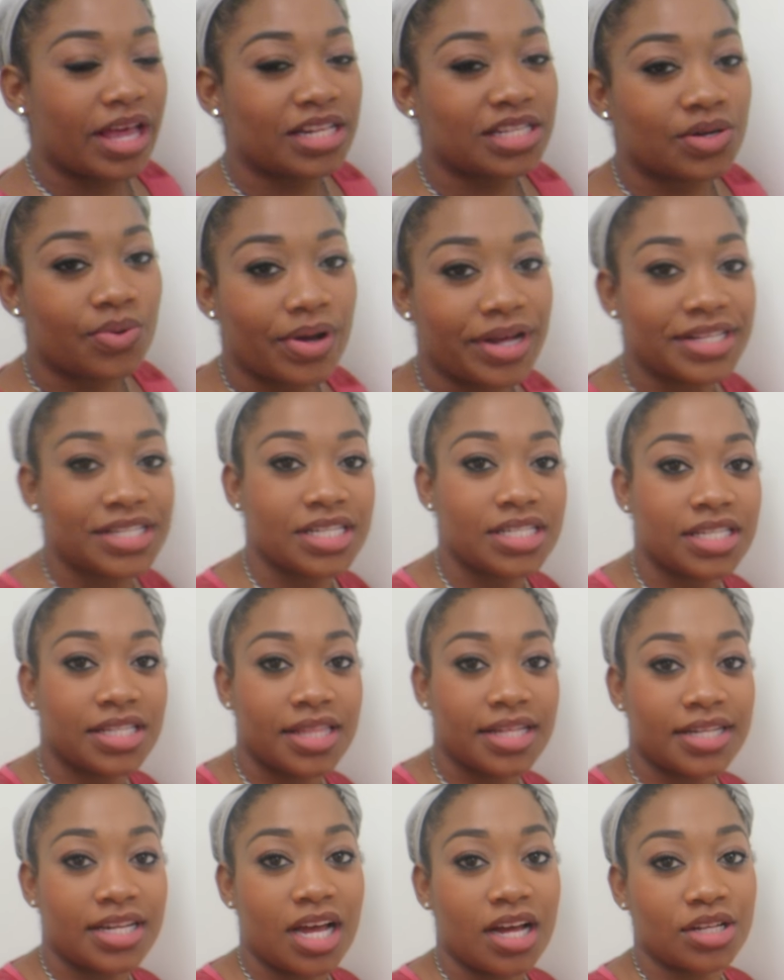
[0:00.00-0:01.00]
had to wait to see
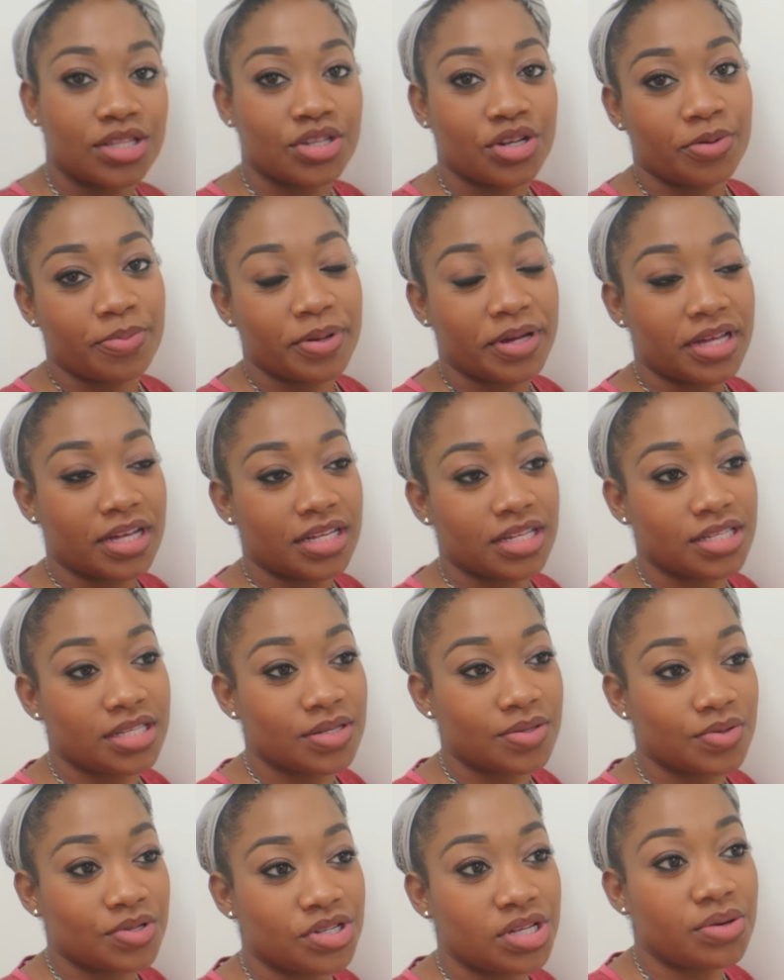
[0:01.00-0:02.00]
the doctor
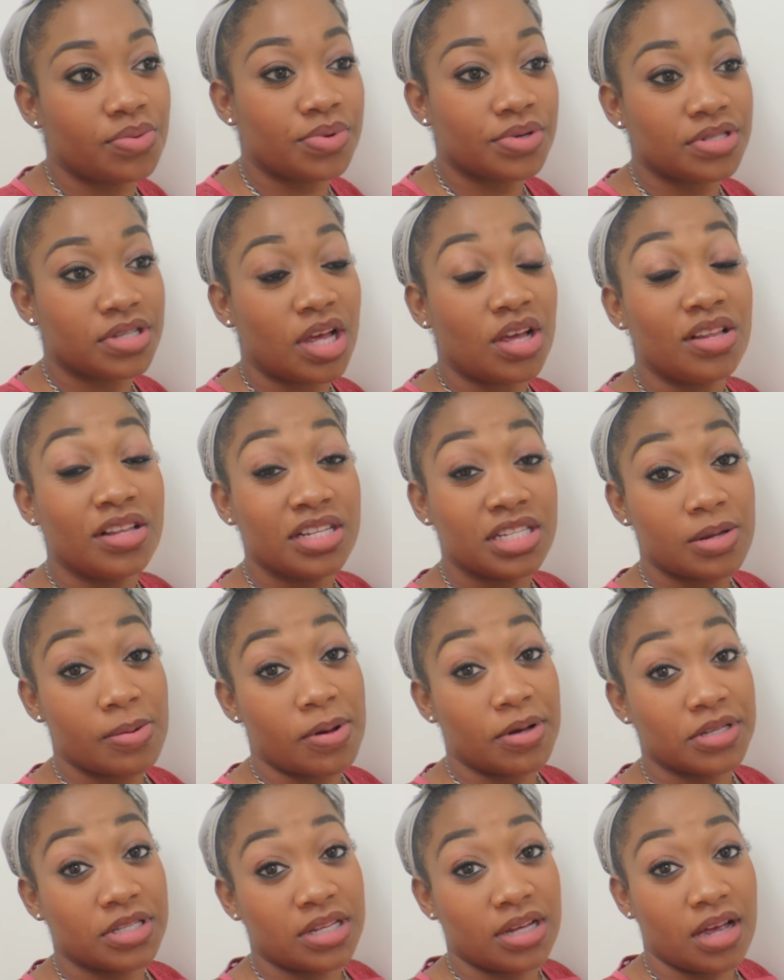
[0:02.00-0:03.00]
because she was always
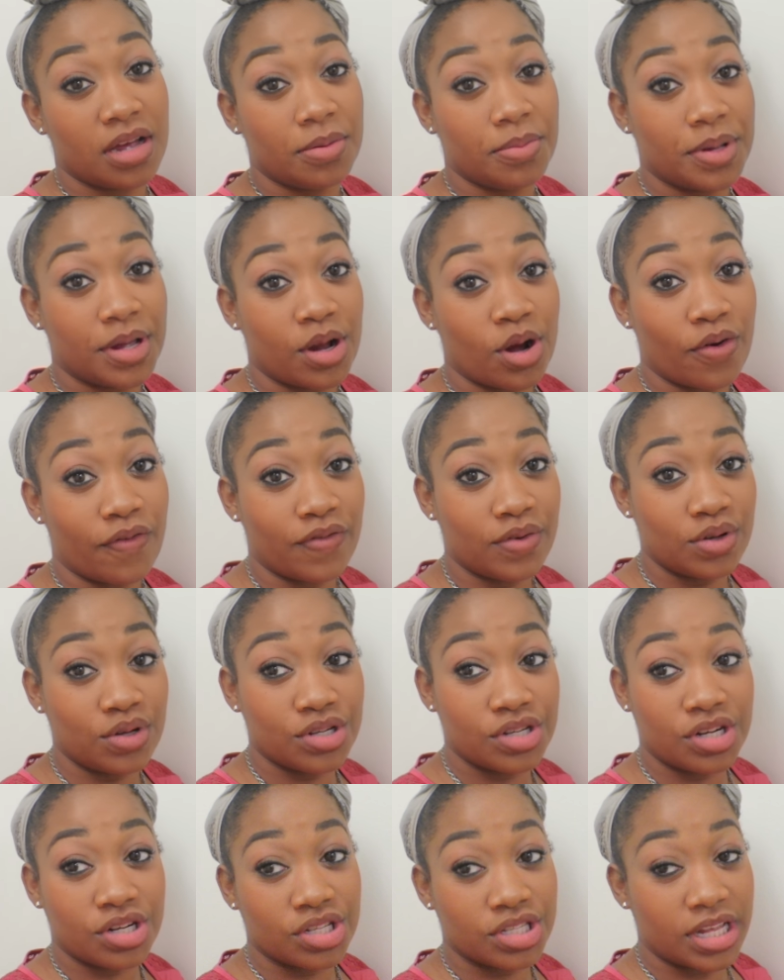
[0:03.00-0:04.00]
supposed to come to get her flu,
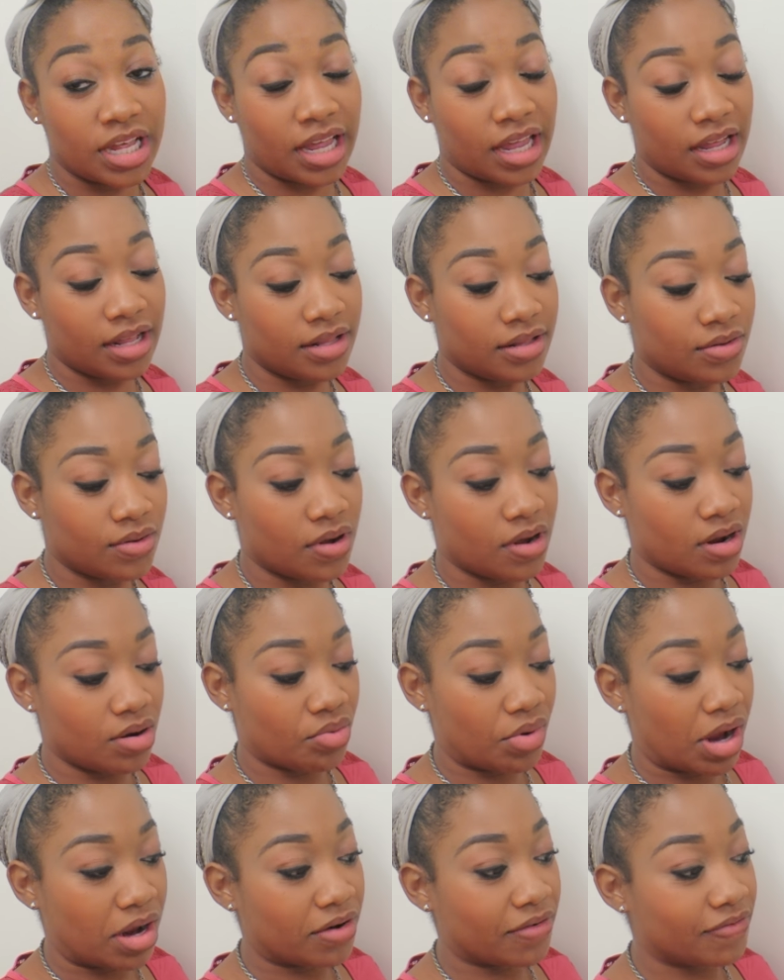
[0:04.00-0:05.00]
her second uh,
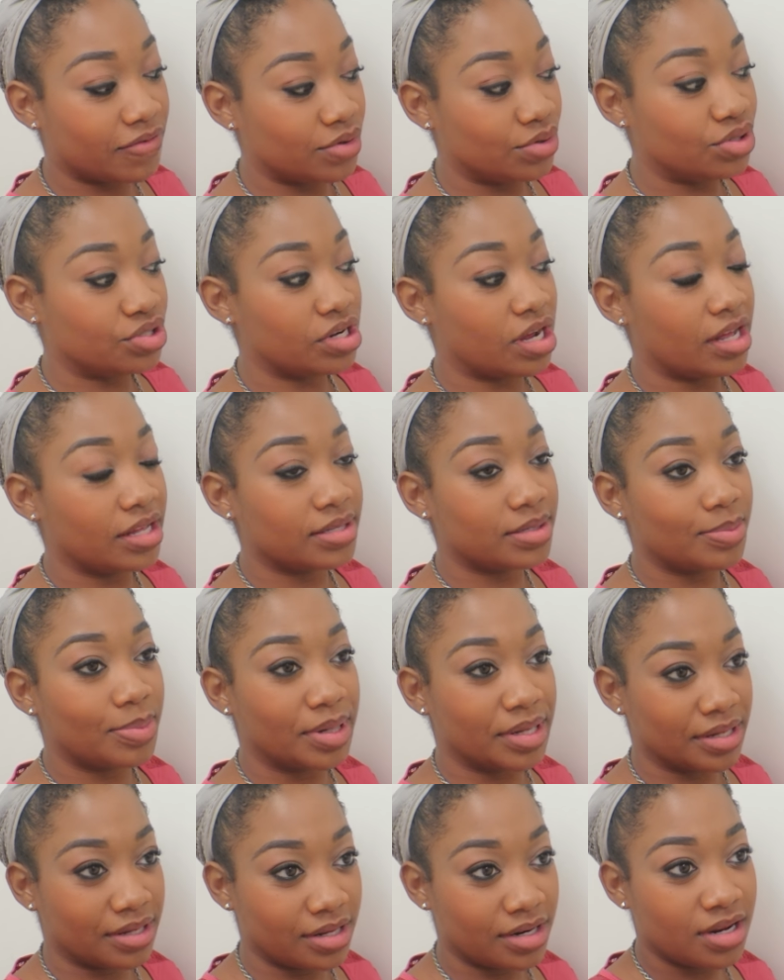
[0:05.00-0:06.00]
round of flu shot,
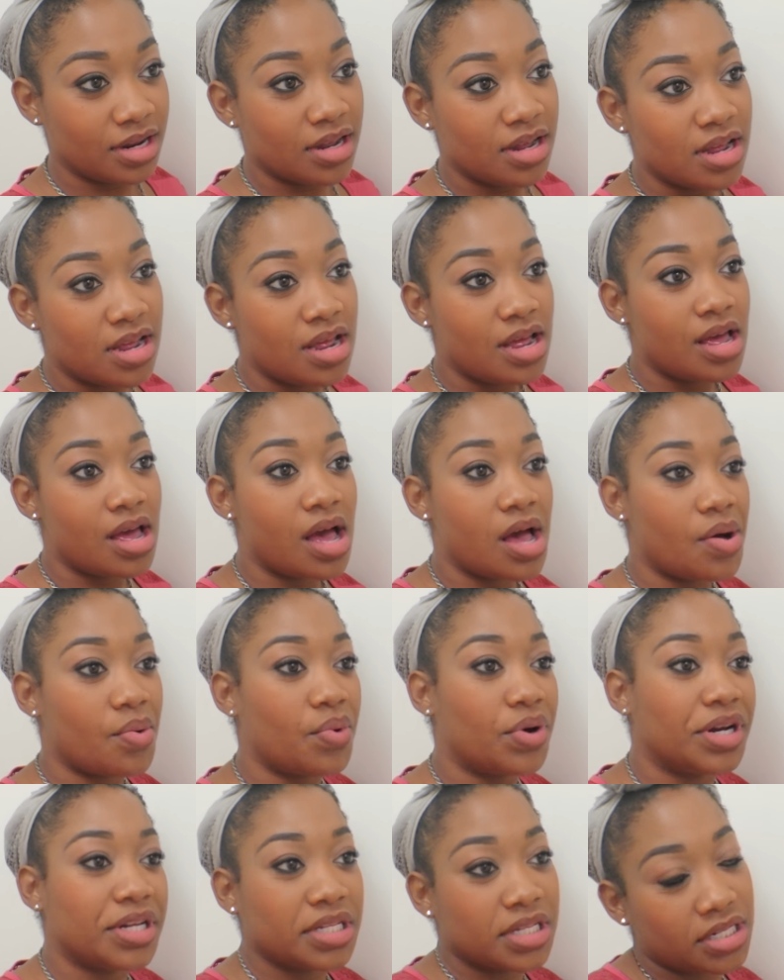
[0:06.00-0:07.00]
but I
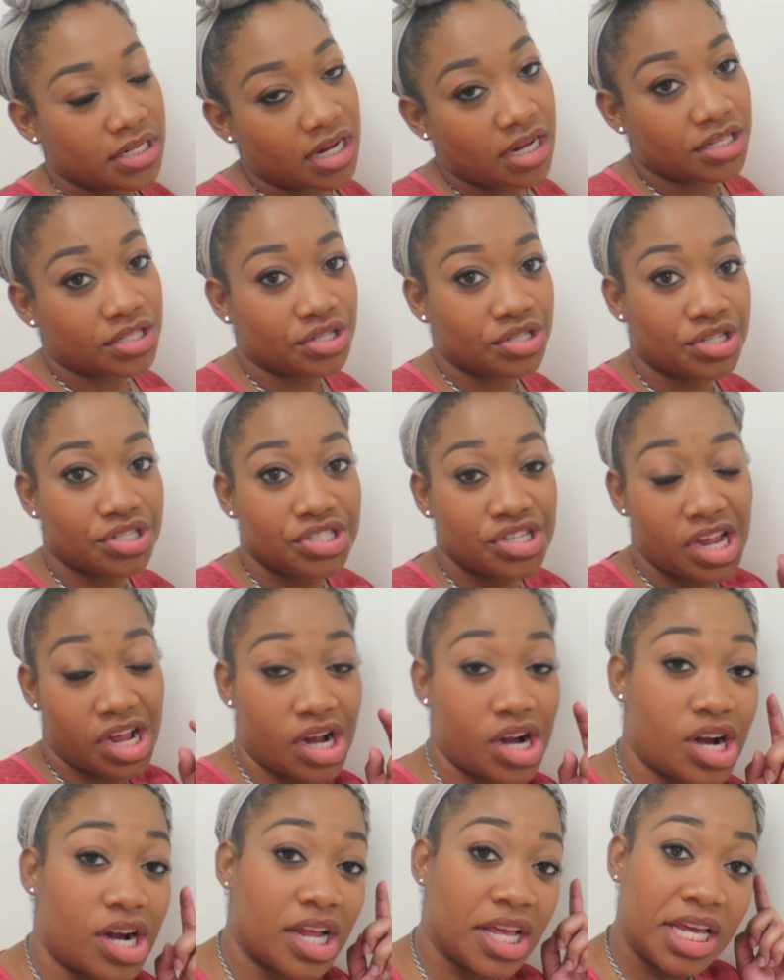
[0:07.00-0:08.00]
wanted the doctor to
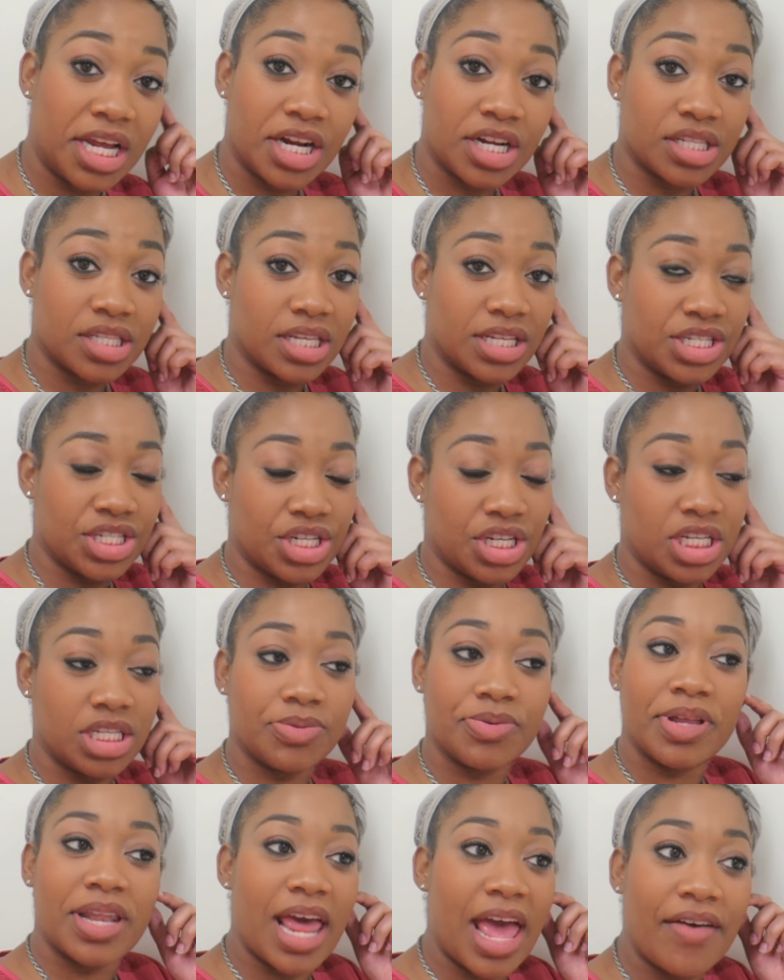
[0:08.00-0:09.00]
check her ear since she's
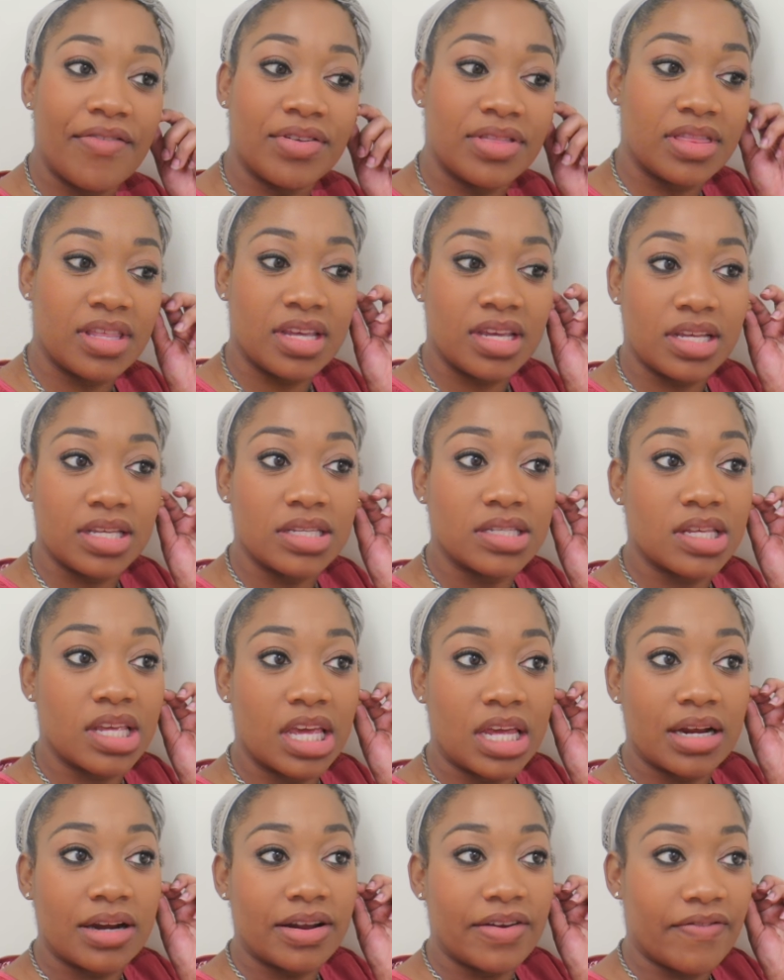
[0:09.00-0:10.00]
been having these
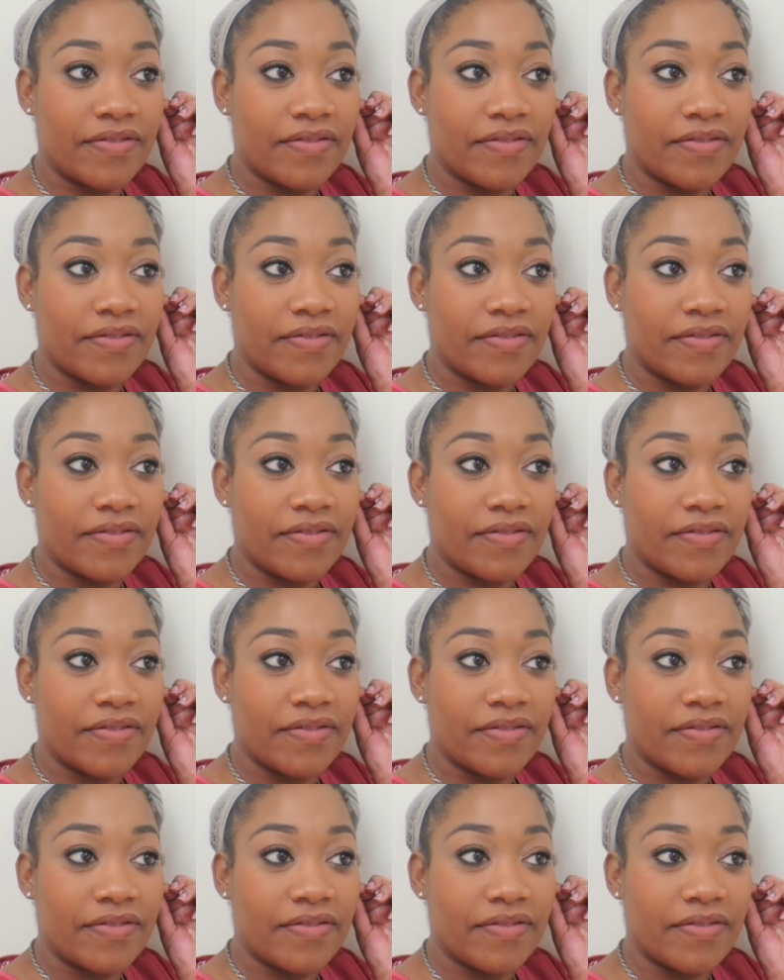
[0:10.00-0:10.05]
ear